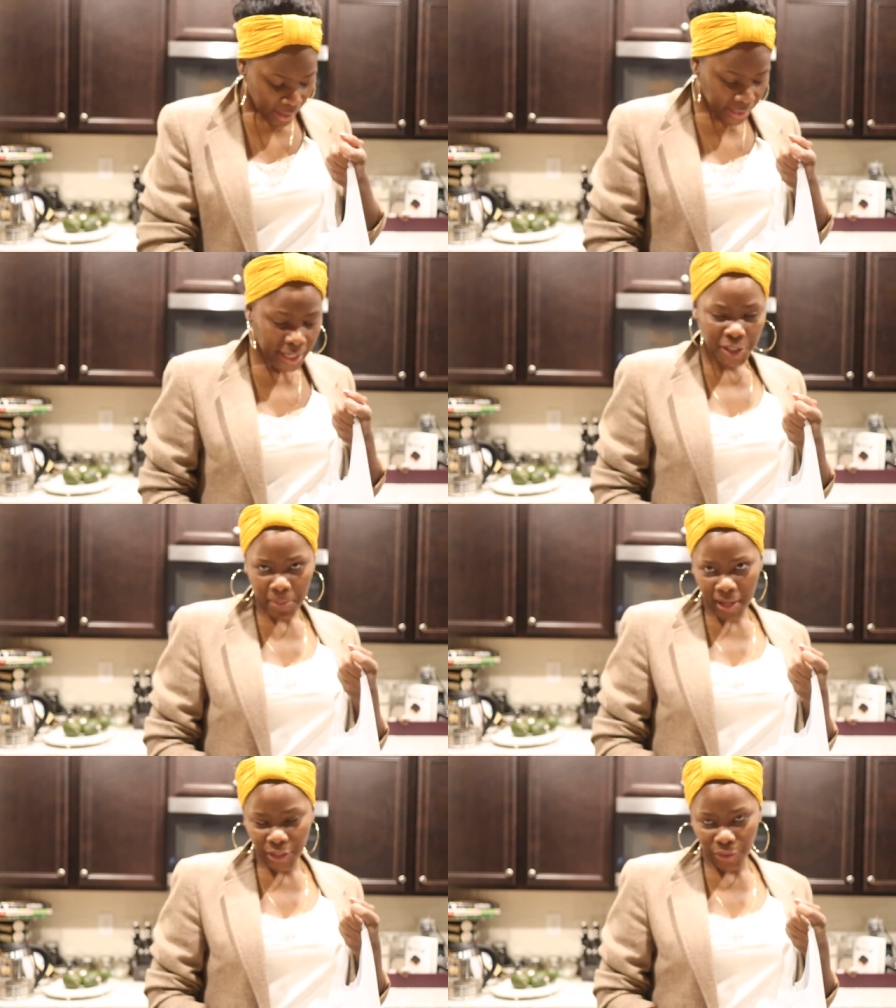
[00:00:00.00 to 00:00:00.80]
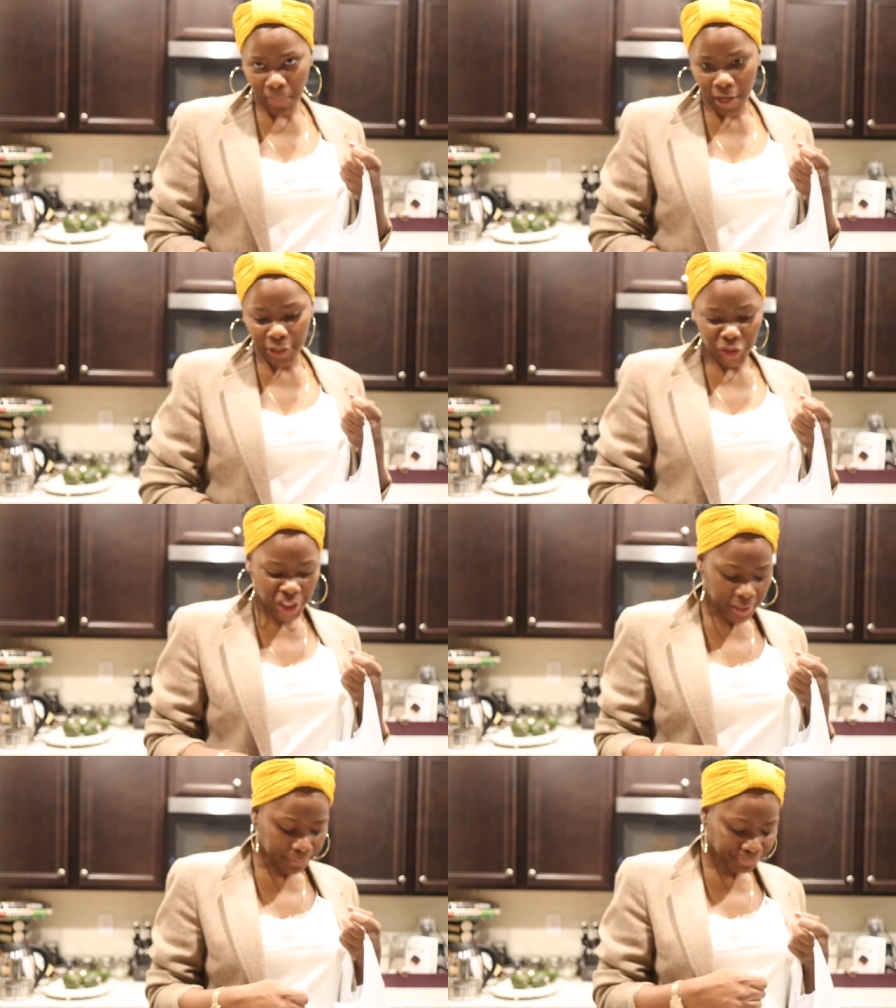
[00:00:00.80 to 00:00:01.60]
And here's my, my other
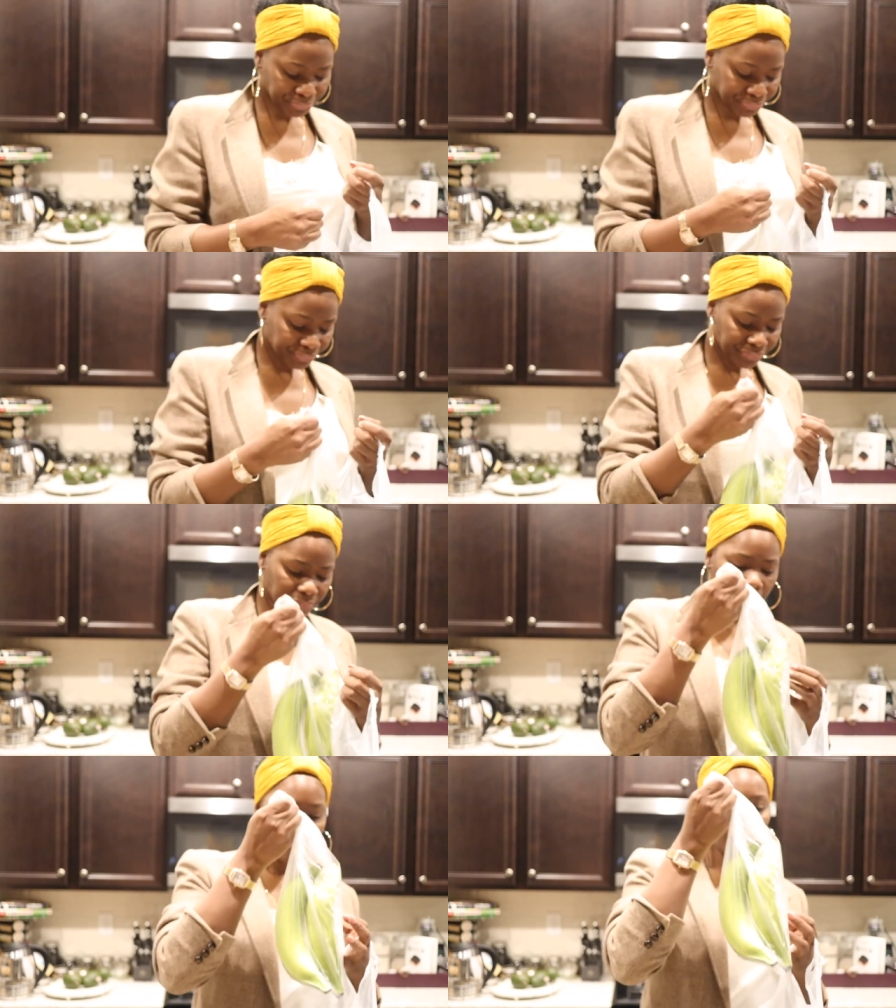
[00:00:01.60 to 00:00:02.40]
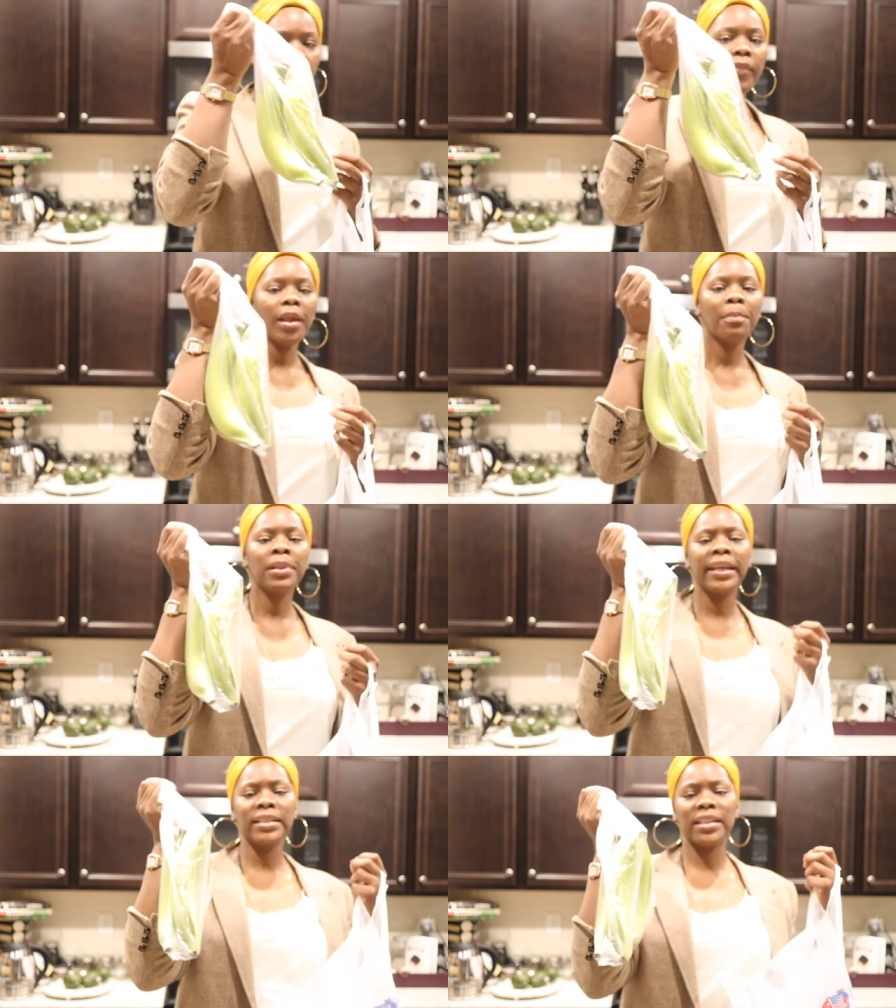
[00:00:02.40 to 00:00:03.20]
cheese
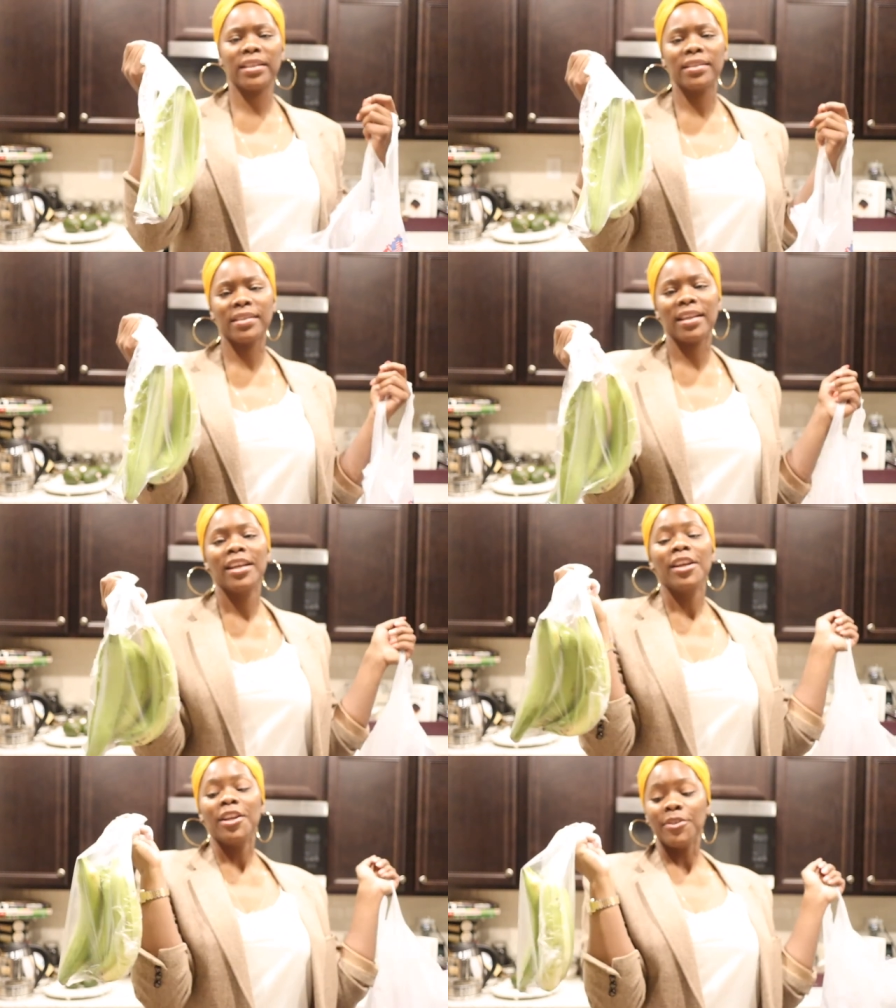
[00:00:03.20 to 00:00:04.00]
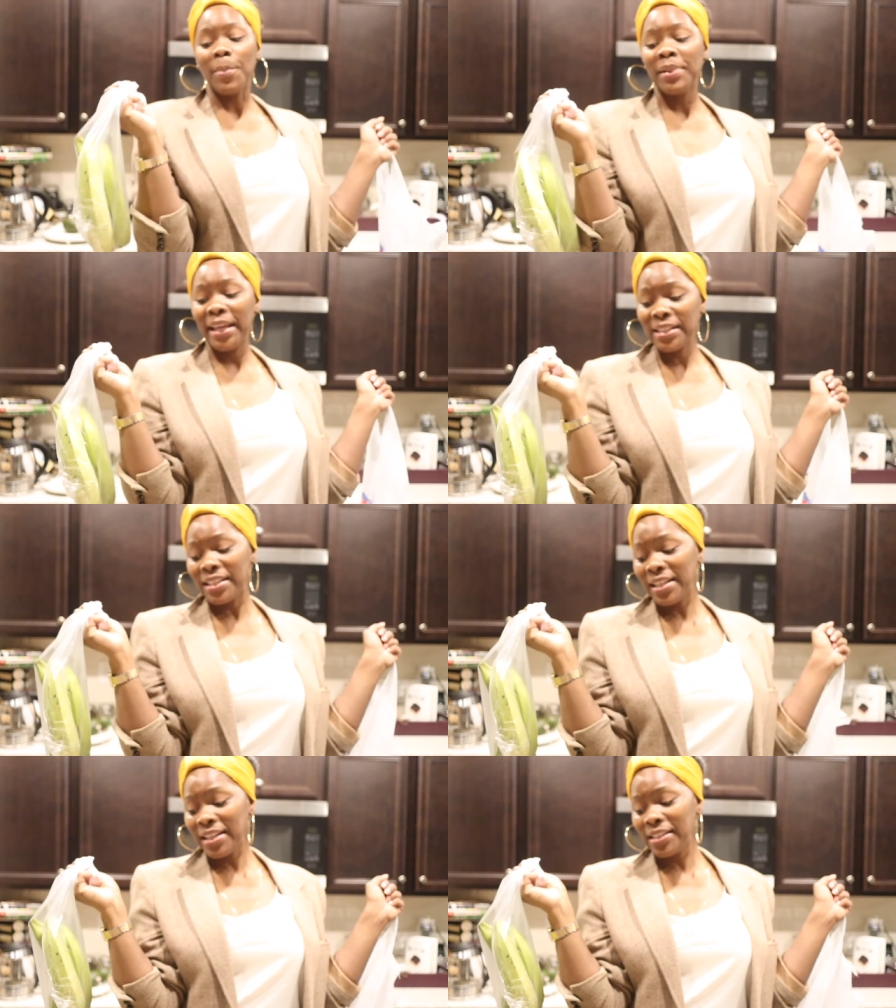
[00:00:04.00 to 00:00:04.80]
plantains. So
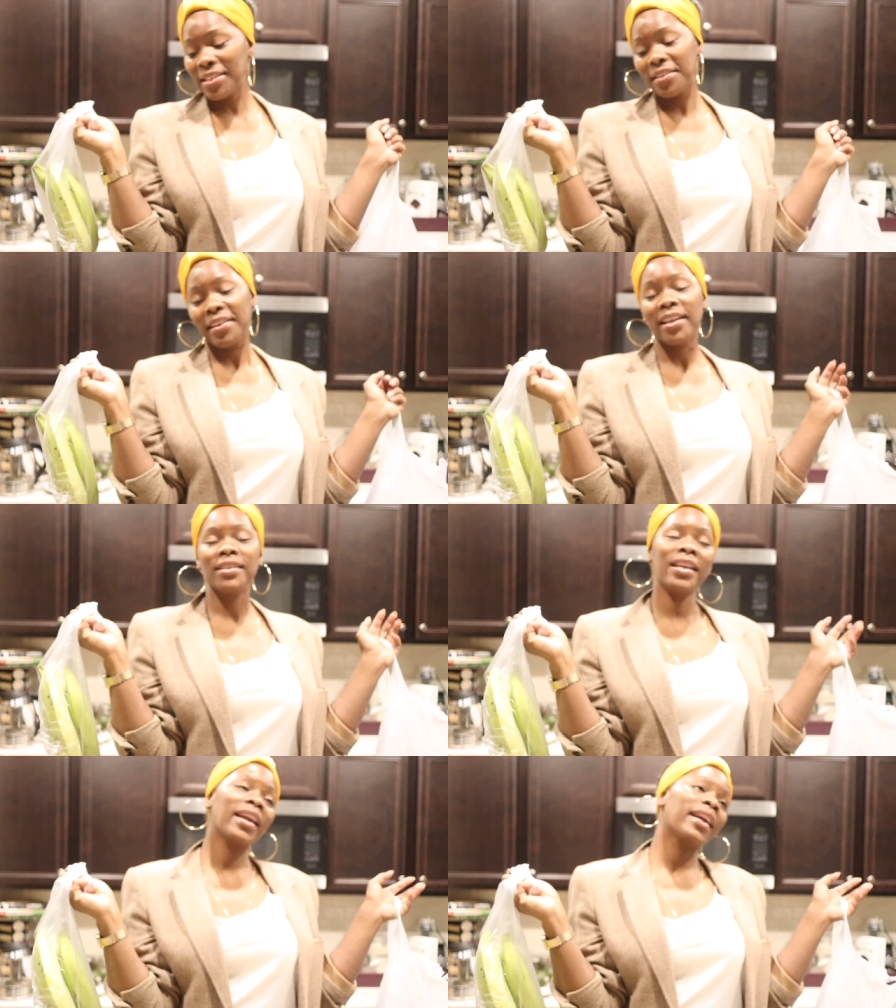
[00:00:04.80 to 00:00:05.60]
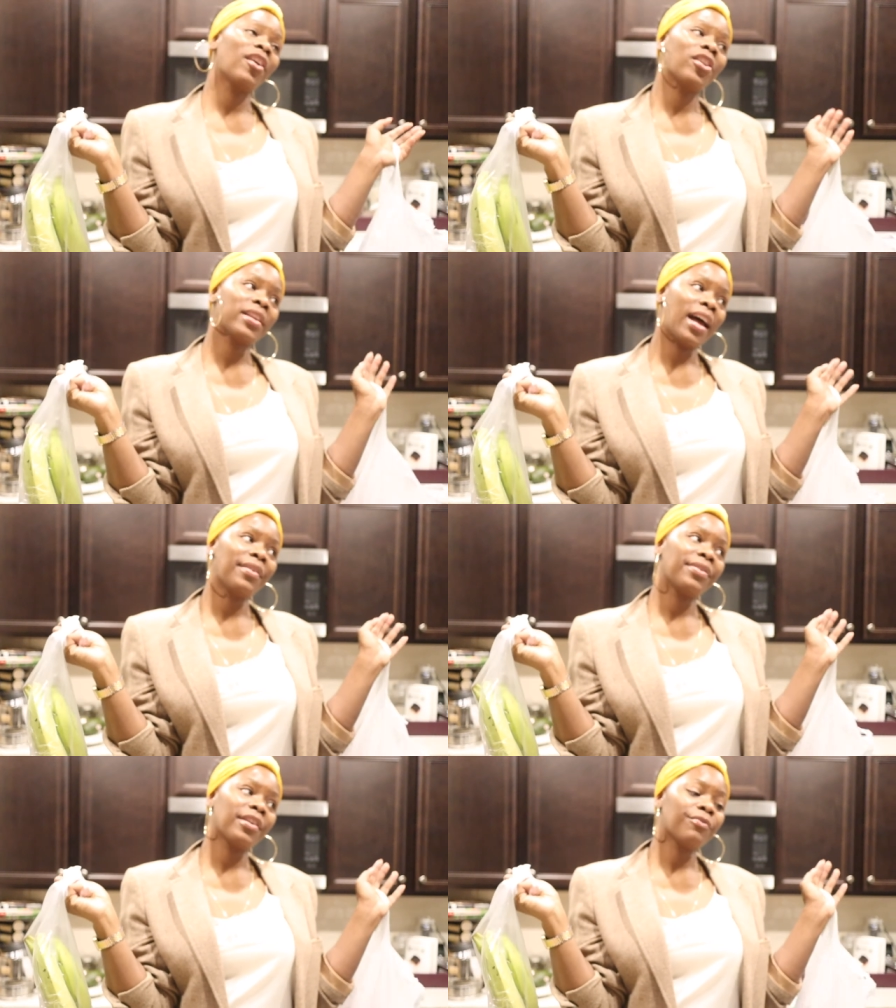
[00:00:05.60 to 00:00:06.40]
plantains, they say, are not
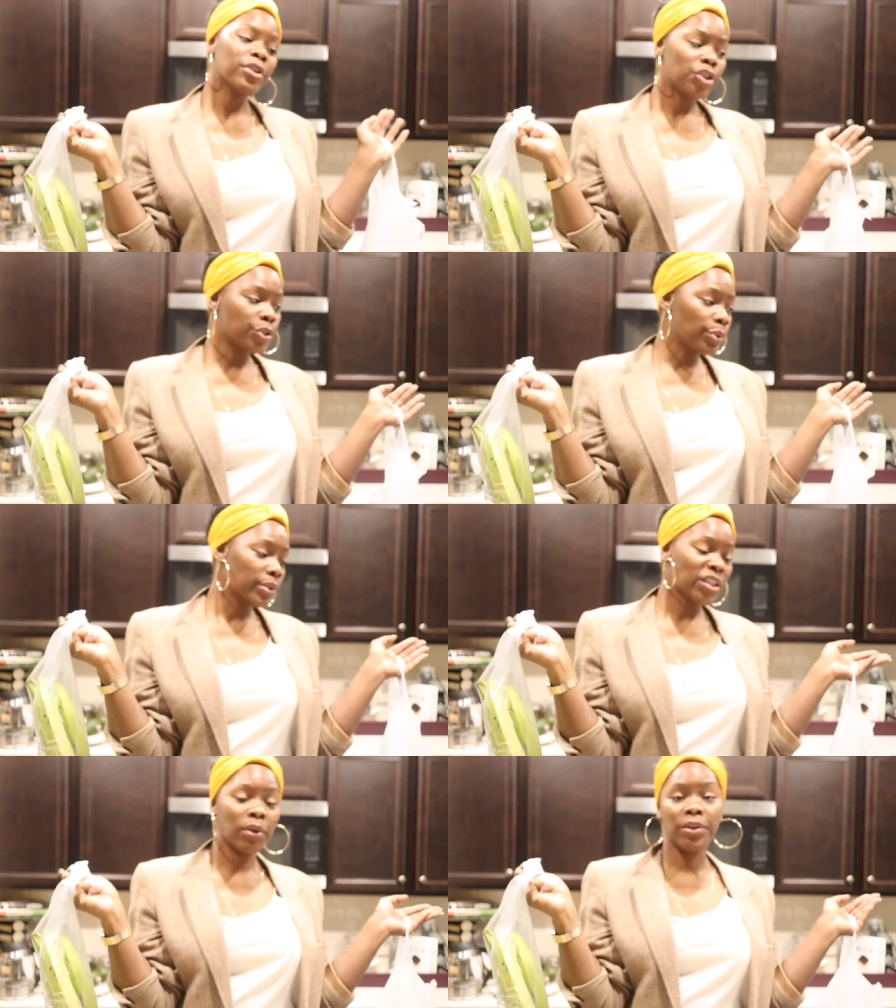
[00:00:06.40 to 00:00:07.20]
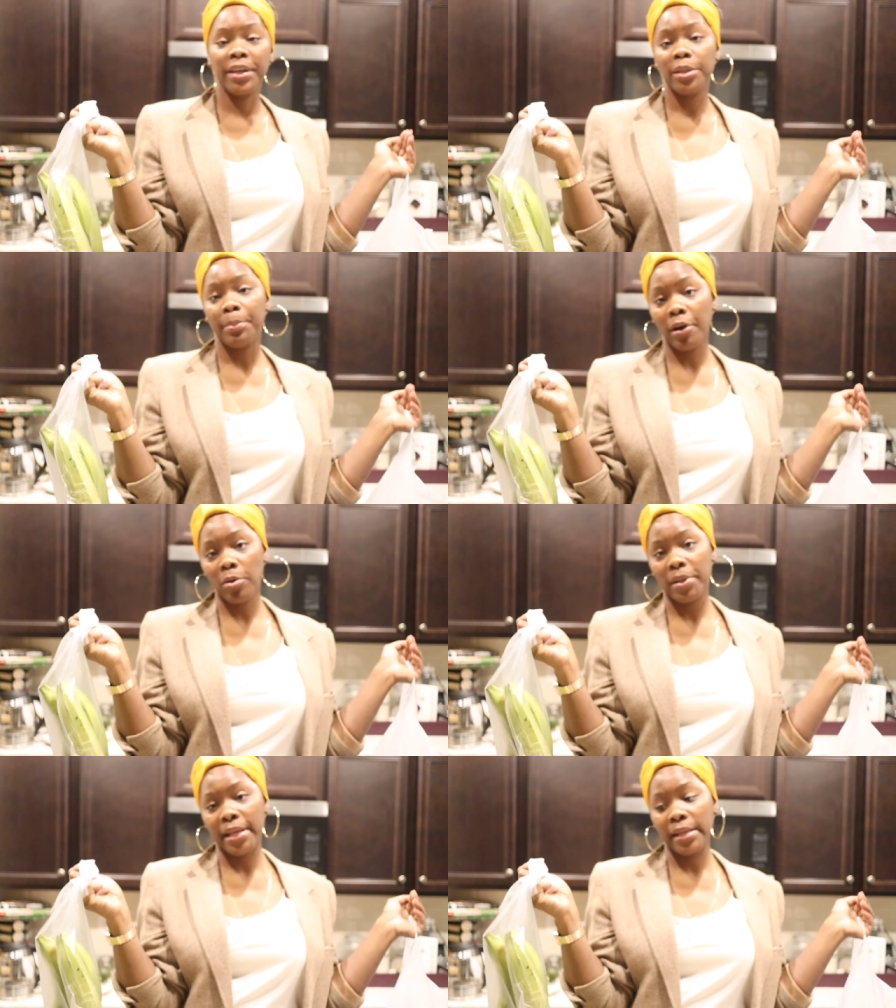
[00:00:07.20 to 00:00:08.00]
the original. That's why you eat the
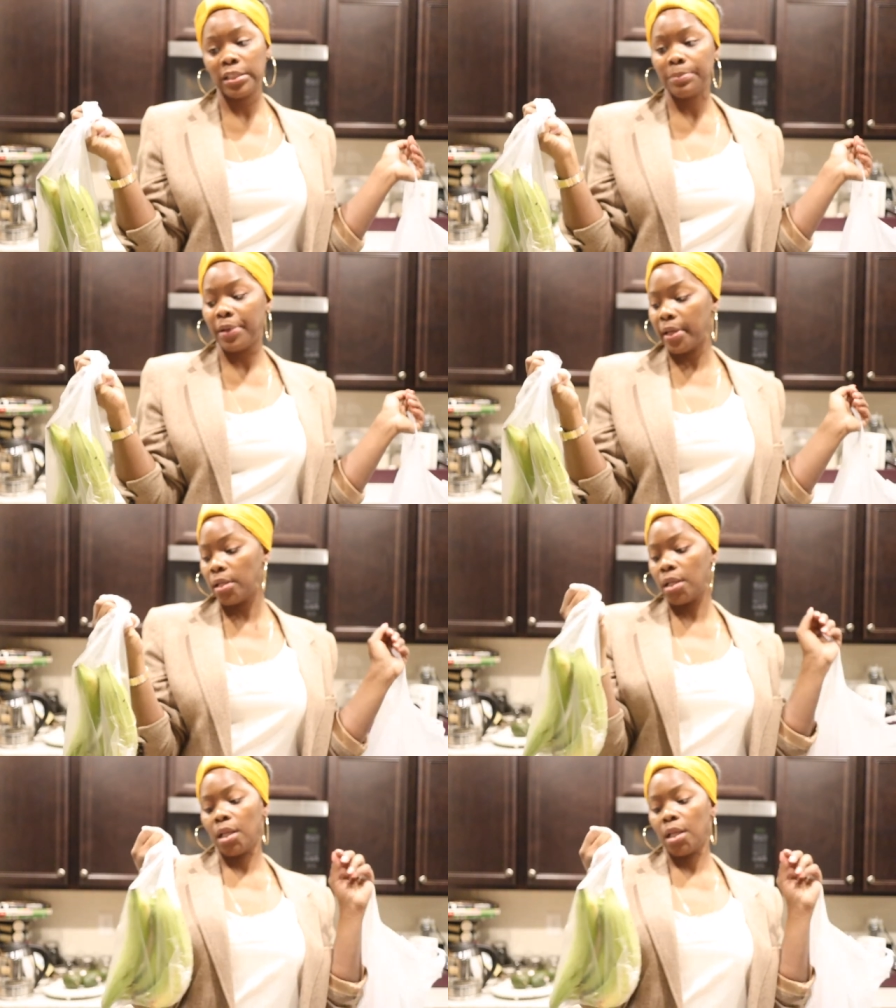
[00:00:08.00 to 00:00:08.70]
burro bananas. But